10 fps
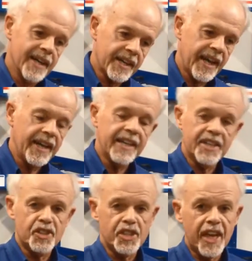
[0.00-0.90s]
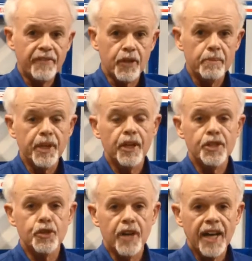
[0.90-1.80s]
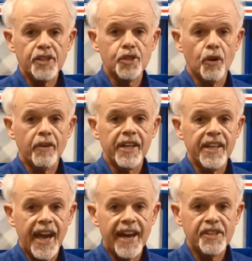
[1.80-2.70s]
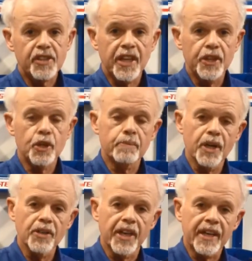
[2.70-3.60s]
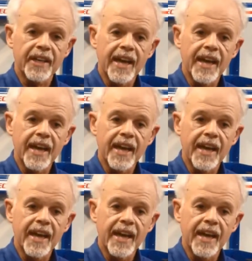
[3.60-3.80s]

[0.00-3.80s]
Again, it's safer because you're not storing gas in your building,